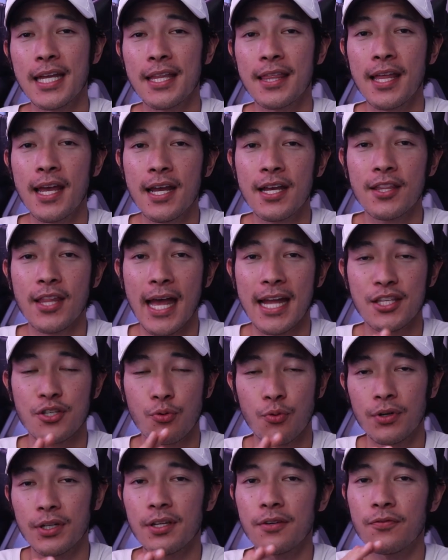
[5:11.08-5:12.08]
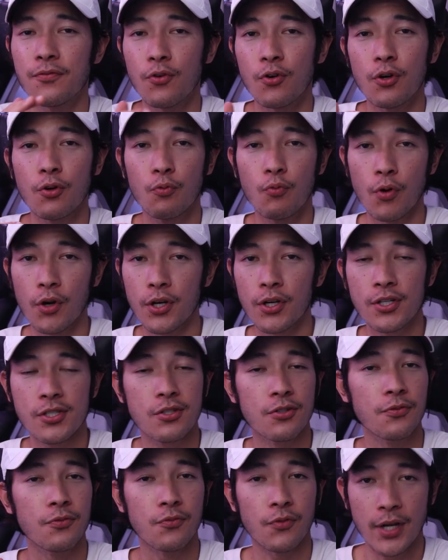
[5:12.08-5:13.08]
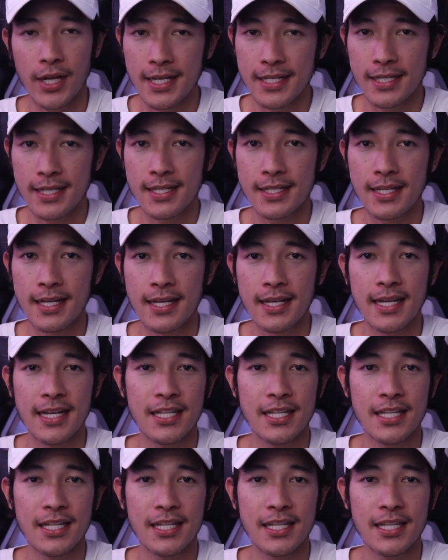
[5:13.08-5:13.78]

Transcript: in that twenty-four words or phrases